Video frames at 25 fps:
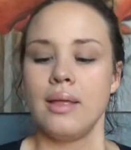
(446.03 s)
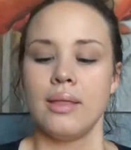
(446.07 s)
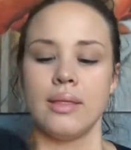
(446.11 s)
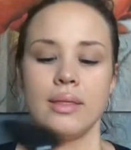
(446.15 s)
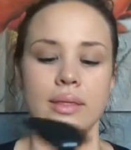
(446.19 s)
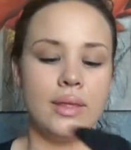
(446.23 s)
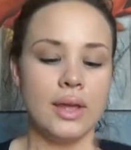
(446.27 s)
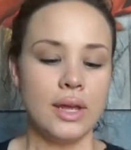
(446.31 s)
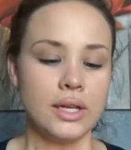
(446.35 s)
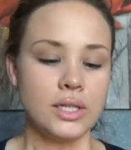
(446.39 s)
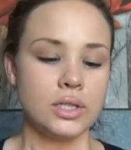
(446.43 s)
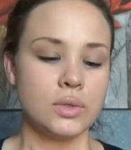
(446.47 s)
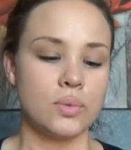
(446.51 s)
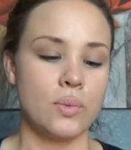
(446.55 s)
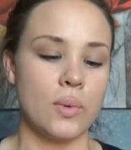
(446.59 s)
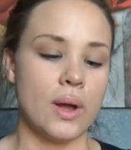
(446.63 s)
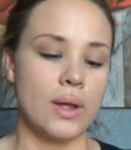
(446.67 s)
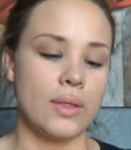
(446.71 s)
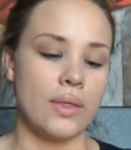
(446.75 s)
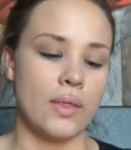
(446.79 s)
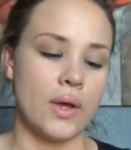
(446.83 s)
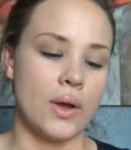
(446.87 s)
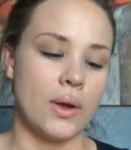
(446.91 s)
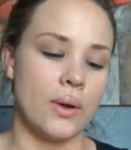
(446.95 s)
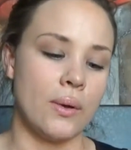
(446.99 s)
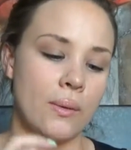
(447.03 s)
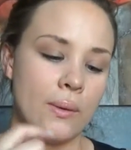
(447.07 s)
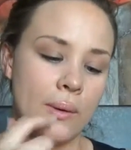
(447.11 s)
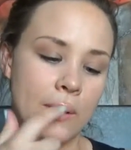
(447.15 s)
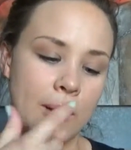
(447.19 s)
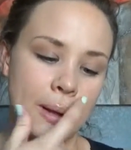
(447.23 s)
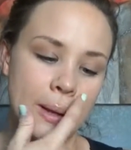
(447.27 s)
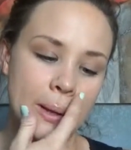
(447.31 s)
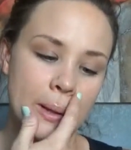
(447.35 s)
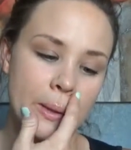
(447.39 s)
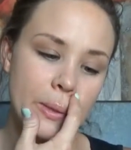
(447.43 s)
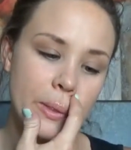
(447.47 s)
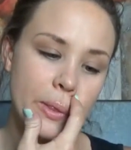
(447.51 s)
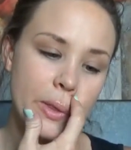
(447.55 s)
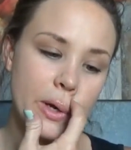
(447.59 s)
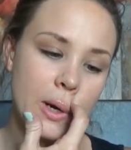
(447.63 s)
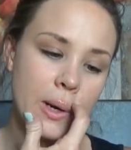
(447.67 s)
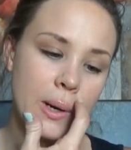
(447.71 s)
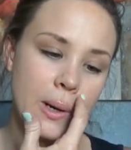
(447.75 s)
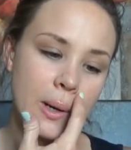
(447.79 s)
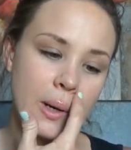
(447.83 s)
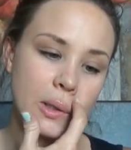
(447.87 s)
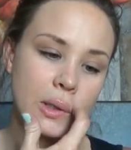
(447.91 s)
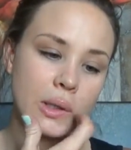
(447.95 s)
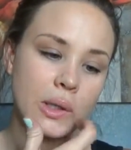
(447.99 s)
This one though,
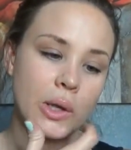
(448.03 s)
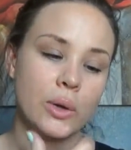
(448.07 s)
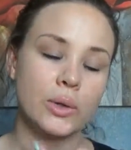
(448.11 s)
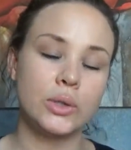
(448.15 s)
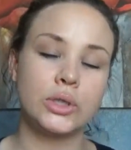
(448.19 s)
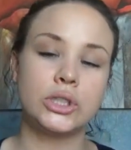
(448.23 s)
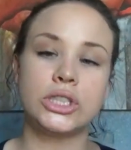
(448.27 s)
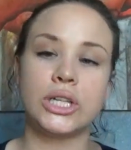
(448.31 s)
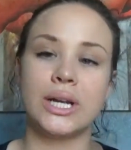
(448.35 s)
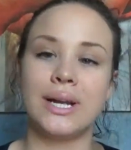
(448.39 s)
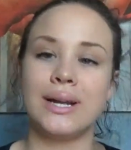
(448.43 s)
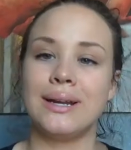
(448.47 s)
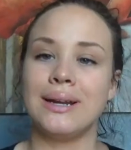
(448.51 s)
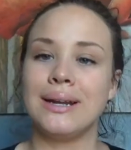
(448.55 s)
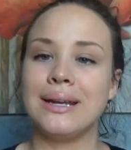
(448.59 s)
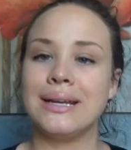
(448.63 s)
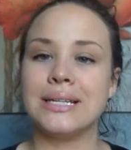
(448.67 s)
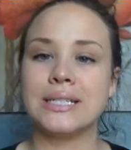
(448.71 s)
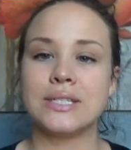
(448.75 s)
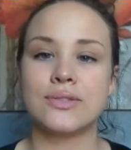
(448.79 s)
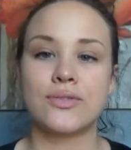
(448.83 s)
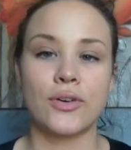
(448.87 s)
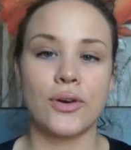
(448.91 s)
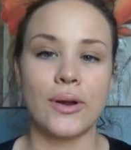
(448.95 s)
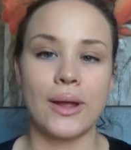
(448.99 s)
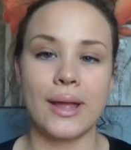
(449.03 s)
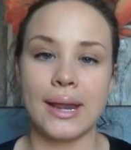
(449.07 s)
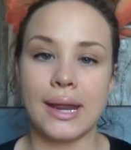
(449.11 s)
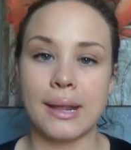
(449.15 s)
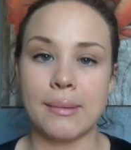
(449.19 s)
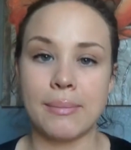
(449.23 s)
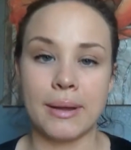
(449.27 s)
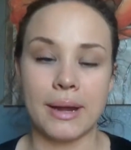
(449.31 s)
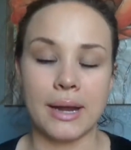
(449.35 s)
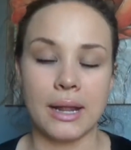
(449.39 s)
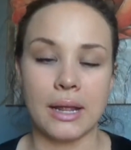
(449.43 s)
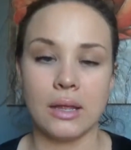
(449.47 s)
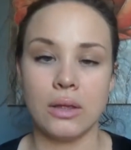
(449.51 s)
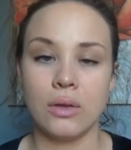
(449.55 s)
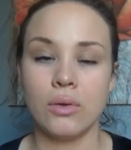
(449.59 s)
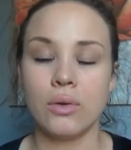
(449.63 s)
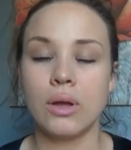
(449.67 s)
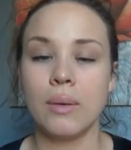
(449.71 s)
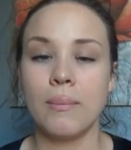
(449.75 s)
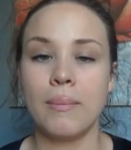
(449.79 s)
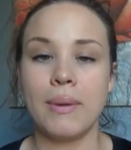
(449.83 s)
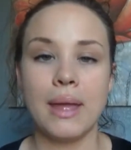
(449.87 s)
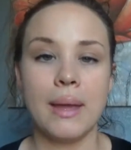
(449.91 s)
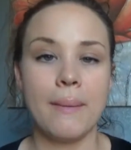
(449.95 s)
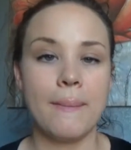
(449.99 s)
their lotion is for anybody. You
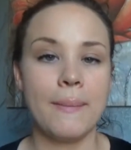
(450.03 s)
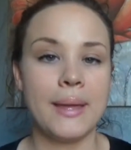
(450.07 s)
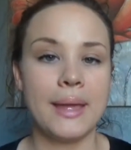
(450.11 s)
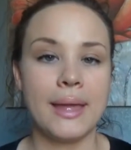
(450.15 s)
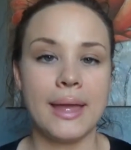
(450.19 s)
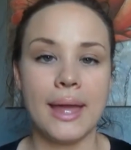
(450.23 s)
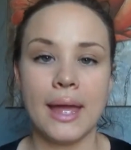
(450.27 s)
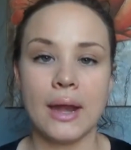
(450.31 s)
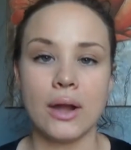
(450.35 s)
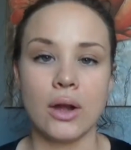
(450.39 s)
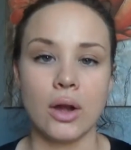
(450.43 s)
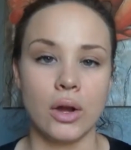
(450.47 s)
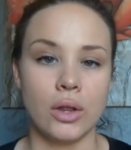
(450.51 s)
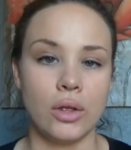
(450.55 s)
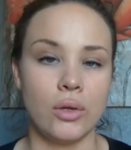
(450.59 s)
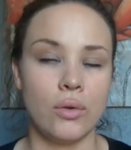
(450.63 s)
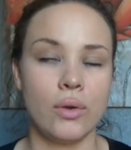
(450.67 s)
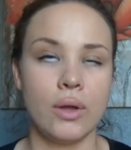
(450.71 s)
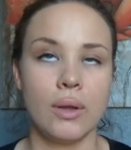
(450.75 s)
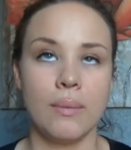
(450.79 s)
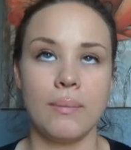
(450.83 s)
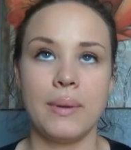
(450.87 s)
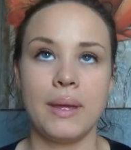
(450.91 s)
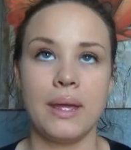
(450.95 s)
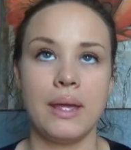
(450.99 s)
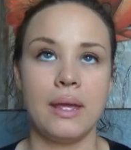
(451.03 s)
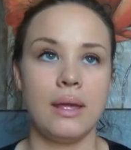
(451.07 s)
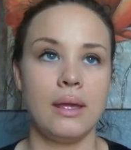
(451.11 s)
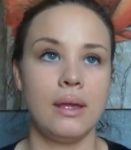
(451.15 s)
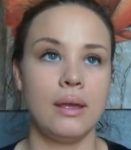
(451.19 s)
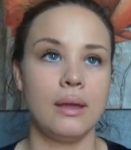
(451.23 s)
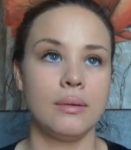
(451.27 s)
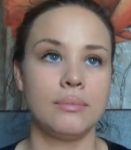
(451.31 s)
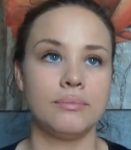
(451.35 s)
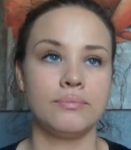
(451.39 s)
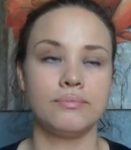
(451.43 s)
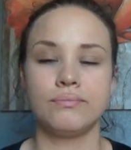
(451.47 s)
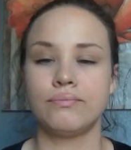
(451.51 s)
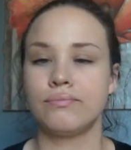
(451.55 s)
could be a beginner, you could be